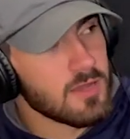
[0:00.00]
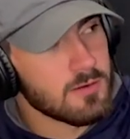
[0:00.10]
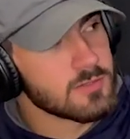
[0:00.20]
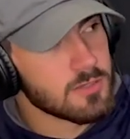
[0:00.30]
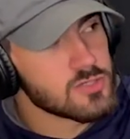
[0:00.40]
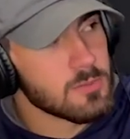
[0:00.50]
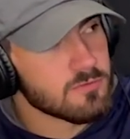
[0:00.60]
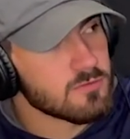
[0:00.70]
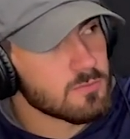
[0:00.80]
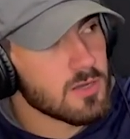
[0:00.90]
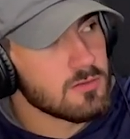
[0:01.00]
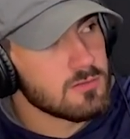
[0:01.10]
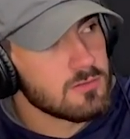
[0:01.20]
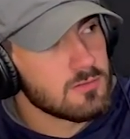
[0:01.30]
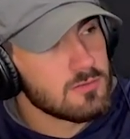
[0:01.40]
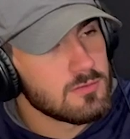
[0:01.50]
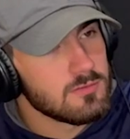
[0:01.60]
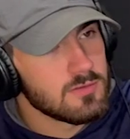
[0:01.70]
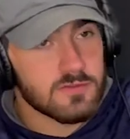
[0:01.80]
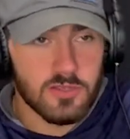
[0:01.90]
I would go Jameis as well.
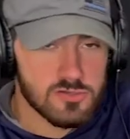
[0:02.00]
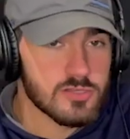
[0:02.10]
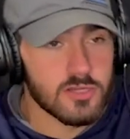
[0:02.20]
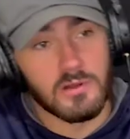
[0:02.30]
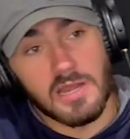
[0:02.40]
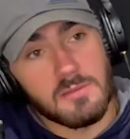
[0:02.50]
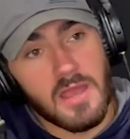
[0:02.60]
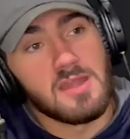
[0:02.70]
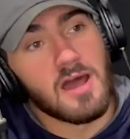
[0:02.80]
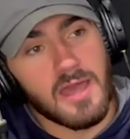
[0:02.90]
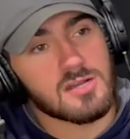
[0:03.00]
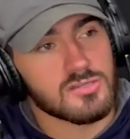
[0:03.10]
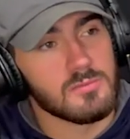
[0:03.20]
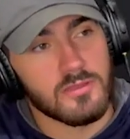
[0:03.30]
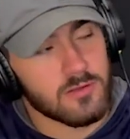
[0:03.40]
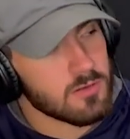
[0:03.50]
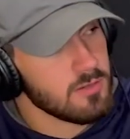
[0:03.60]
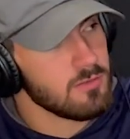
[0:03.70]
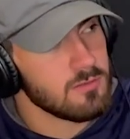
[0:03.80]
That's interesting. You're right. He may not actually be 30th.